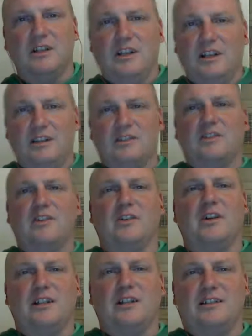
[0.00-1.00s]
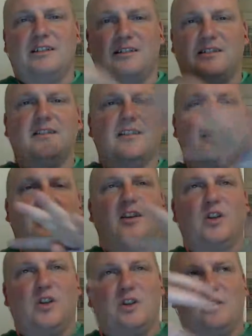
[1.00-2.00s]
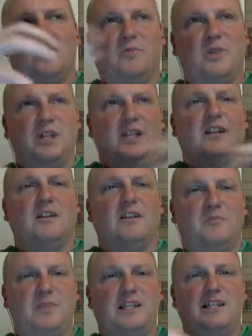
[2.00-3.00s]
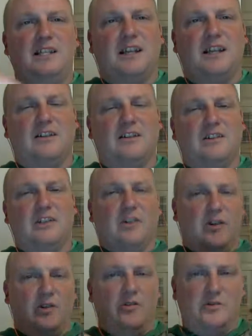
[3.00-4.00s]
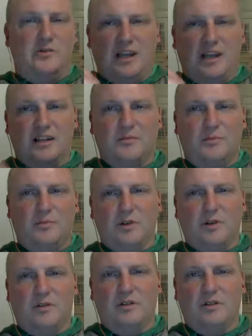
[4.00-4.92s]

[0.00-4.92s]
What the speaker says: And so you're in essence piecing together your own textbook